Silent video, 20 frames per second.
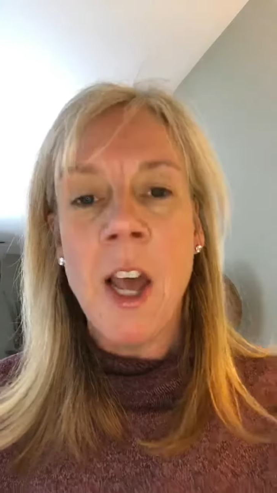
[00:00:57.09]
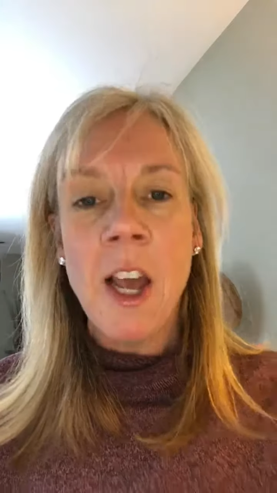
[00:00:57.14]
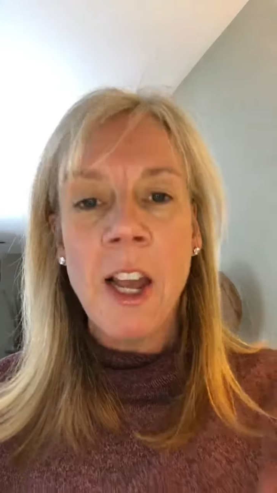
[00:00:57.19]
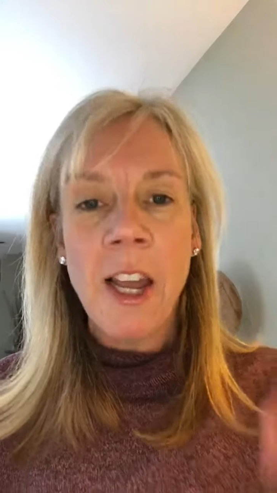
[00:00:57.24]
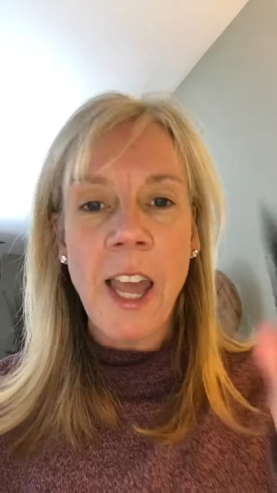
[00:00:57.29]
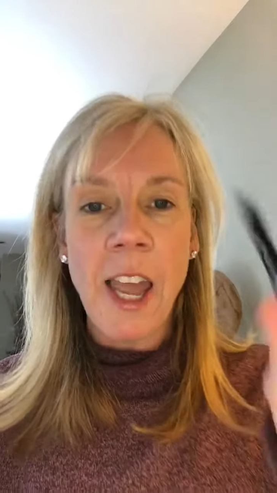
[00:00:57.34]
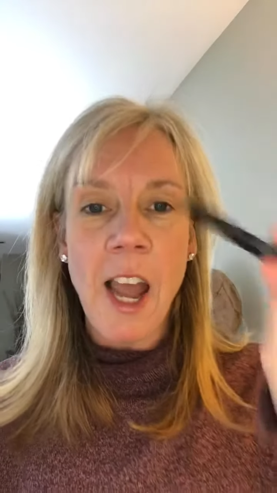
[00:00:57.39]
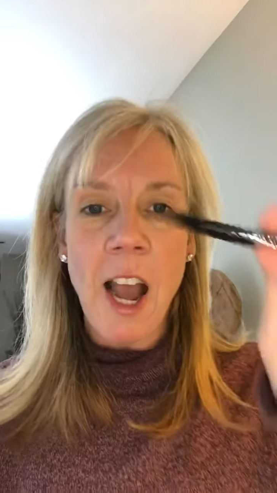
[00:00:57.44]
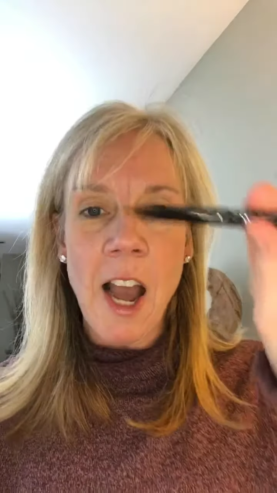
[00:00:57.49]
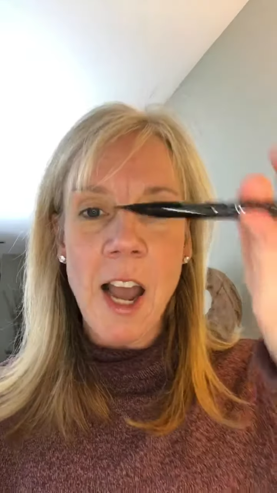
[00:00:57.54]

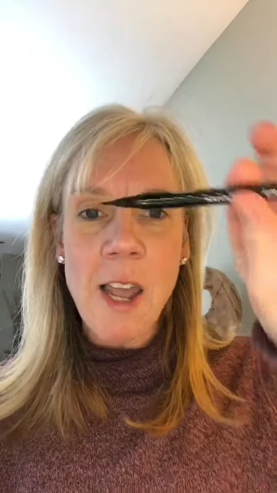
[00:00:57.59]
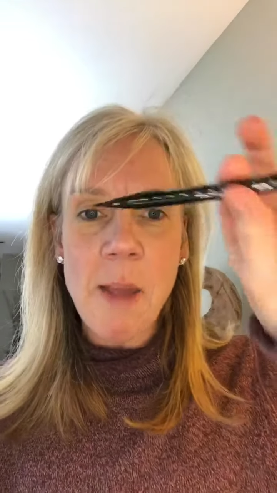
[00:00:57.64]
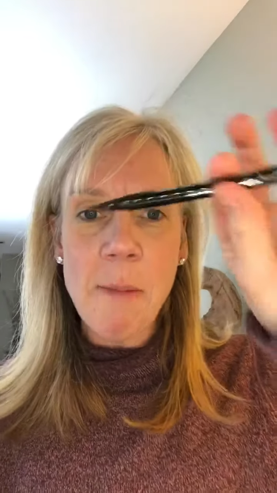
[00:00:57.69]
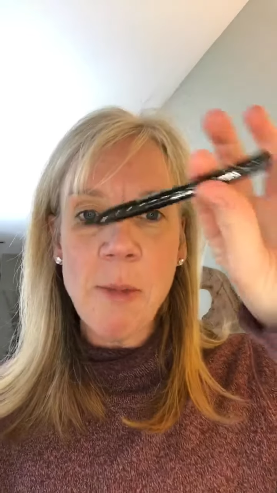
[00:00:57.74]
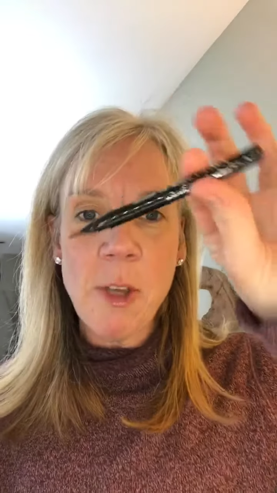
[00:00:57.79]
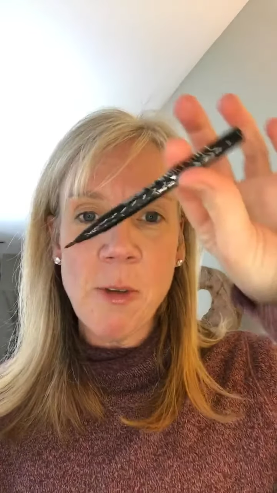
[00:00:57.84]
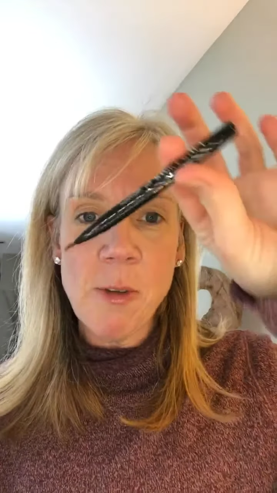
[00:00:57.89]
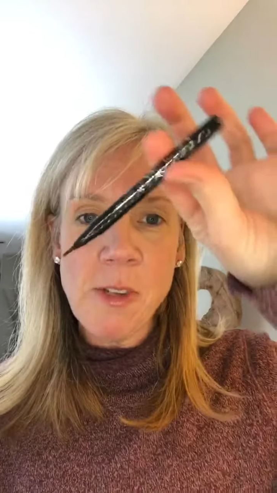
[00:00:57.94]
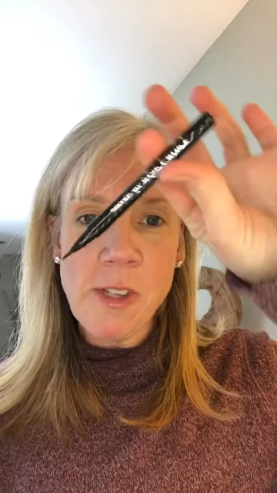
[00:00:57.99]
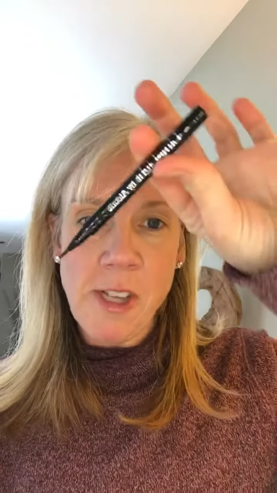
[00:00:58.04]
Okay, I
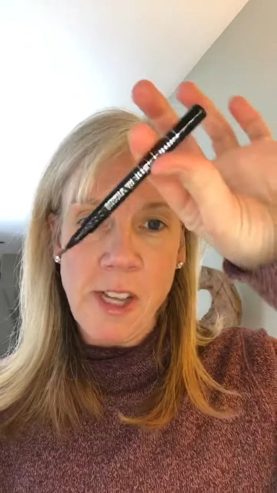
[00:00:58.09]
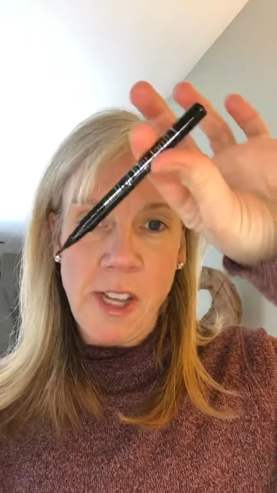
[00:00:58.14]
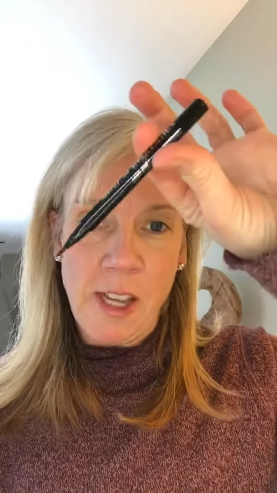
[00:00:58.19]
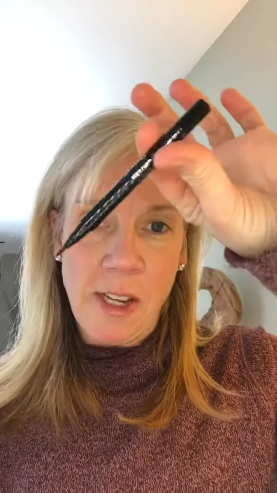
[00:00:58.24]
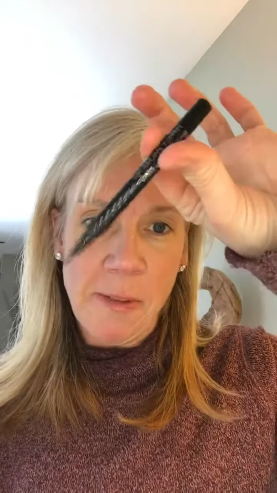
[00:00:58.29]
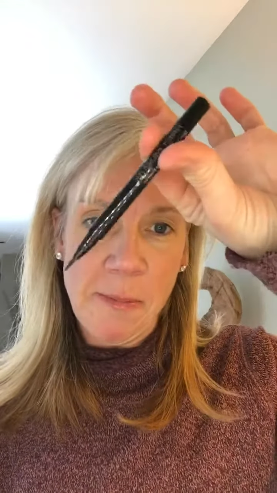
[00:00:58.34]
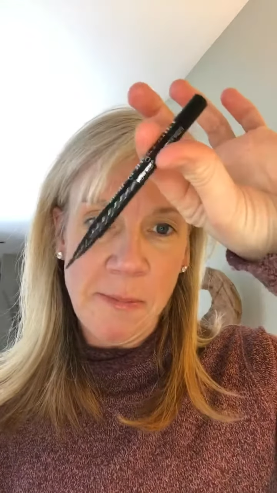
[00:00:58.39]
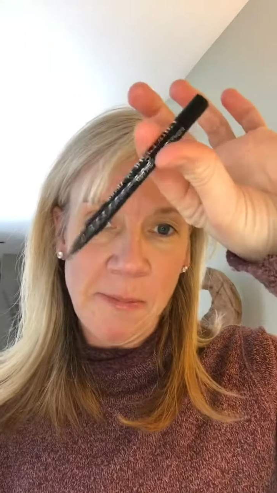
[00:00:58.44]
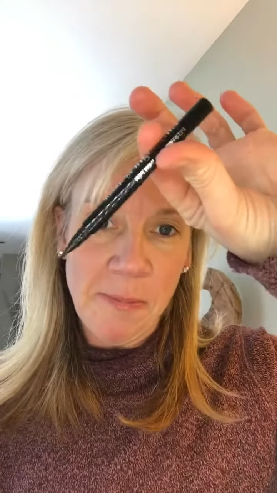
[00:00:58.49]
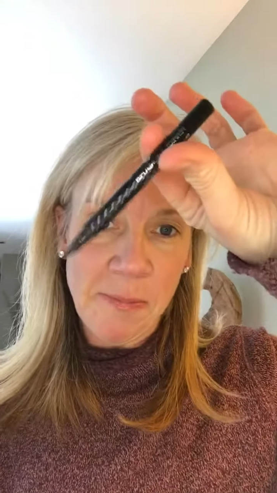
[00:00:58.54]
am
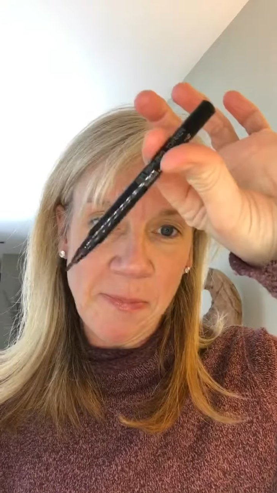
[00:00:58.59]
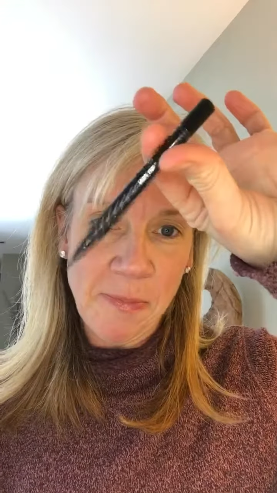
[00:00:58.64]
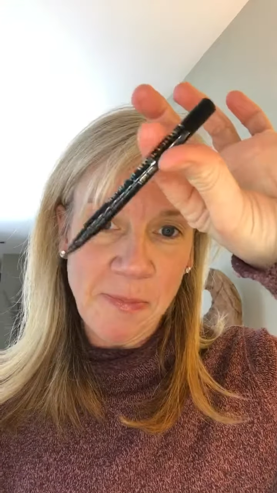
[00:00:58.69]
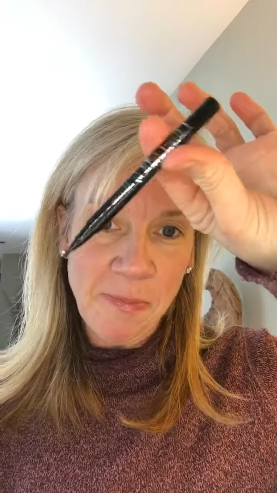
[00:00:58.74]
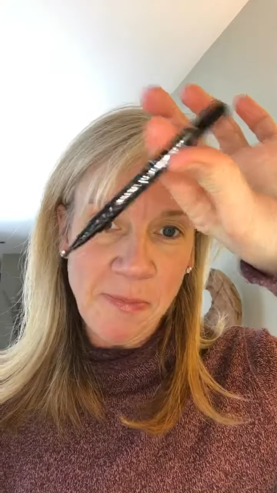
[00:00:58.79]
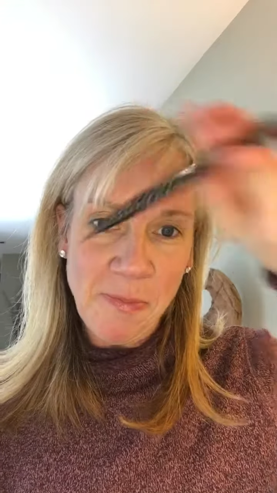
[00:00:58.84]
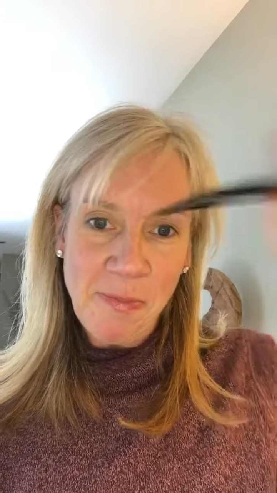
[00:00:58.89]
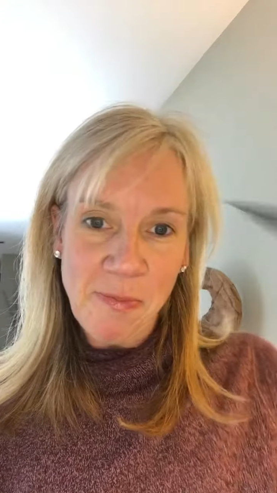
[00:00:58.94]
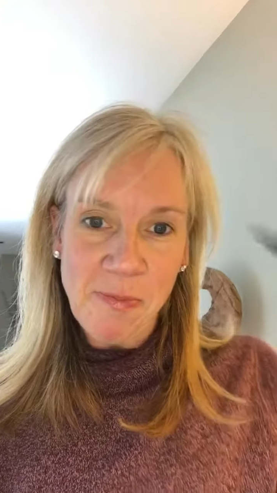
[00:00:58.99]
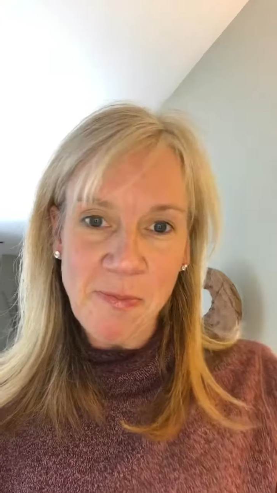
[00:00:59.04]
using
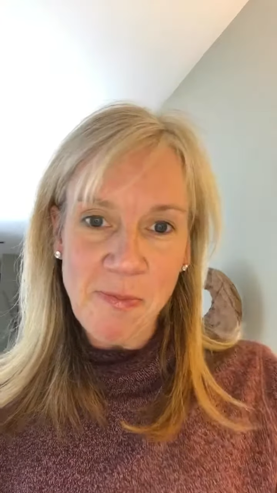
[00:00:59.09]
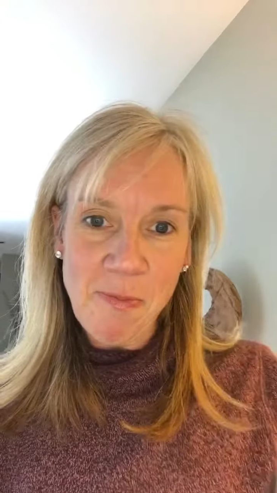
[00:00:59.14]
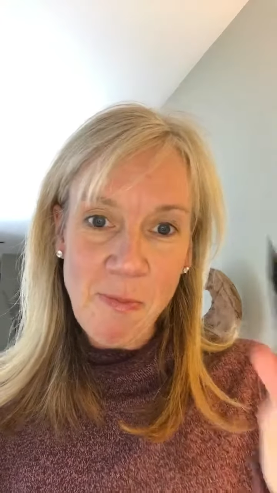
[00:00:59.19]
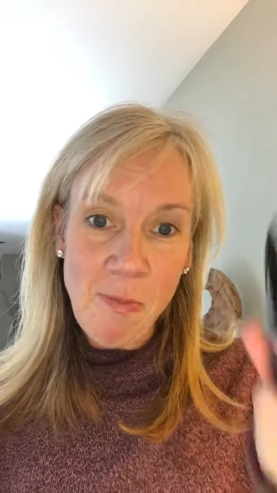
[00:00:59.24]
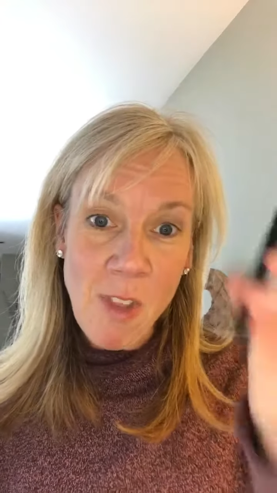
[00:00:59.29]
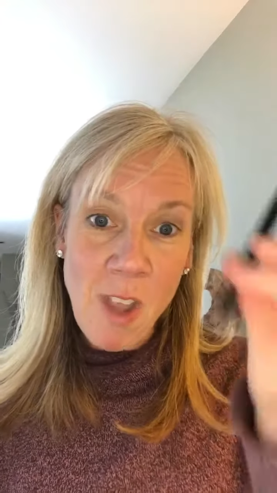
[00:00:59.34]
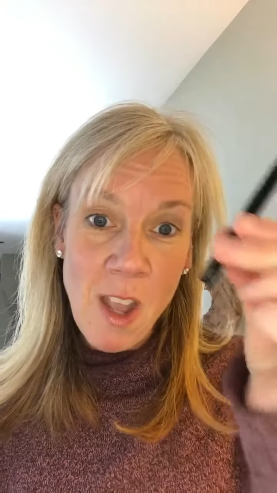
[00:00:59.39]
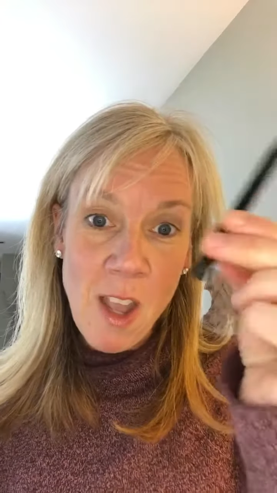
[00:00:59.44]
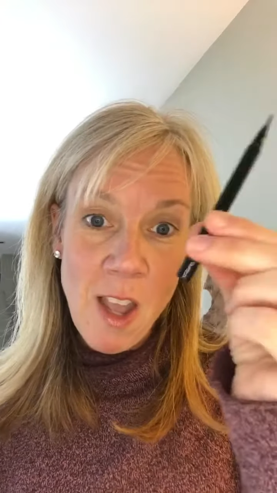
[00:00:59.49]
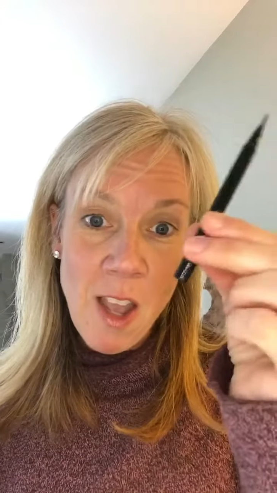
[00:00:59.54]

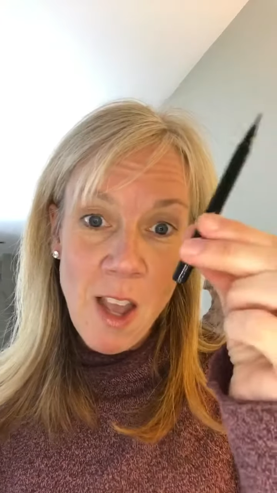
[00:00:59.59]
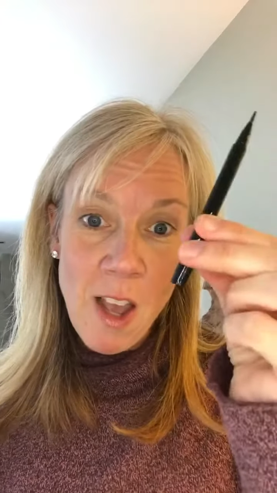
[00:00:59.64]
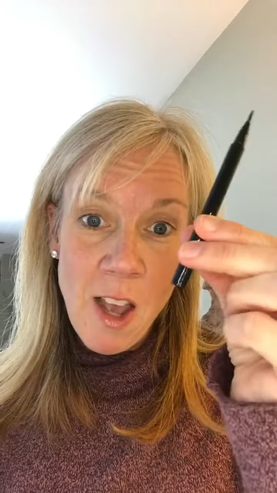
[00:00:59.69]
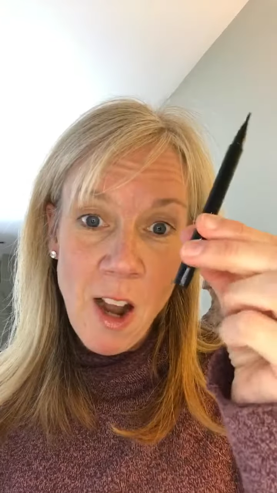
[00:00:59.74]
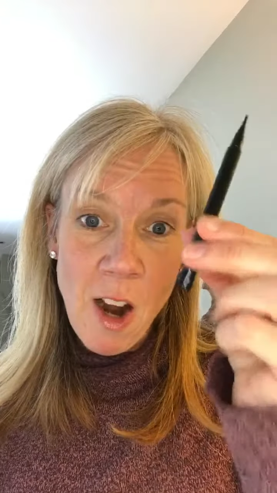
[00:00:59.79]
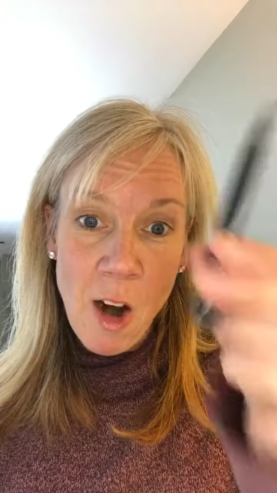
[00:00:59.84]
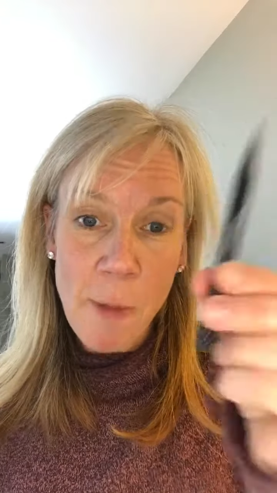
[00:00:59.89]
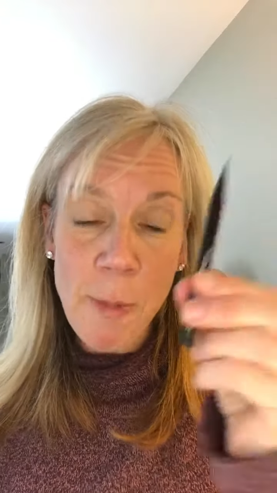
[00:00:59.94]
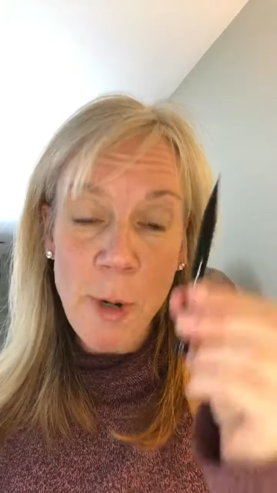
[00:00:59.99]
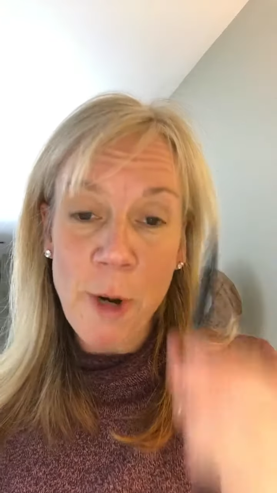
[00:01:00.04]

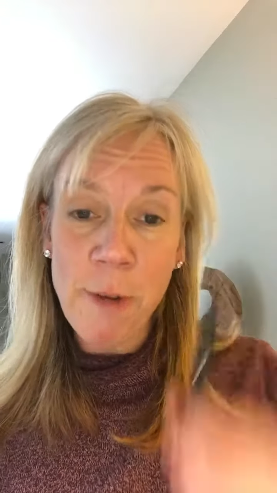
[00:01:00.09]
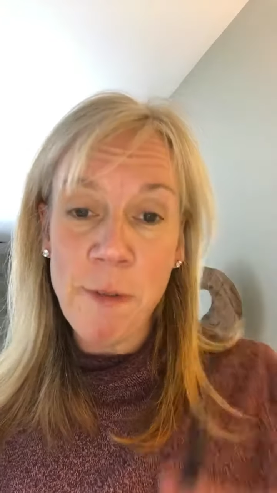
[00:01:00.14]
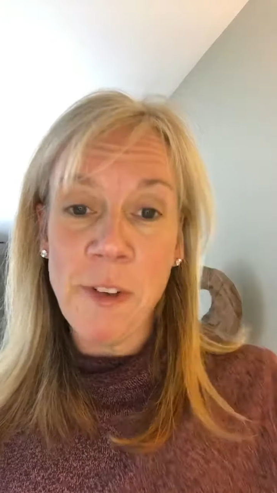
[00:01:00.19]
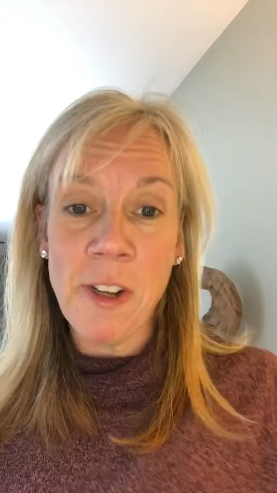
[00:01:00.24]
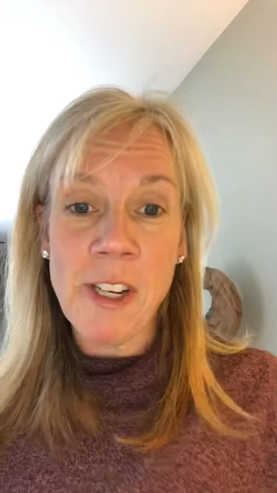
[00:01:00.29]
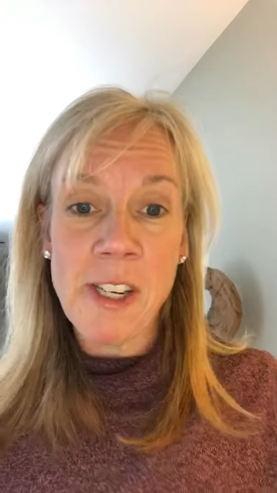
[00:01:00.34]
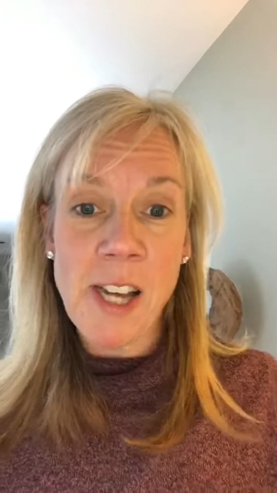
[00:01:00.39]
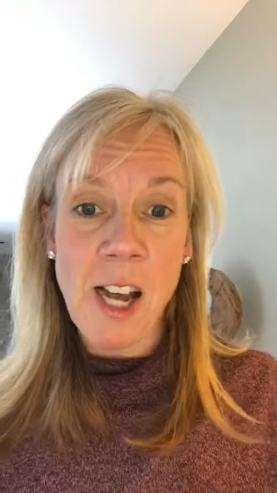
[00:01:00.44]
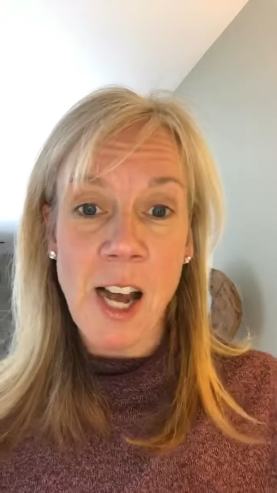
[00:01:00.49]
our Perfect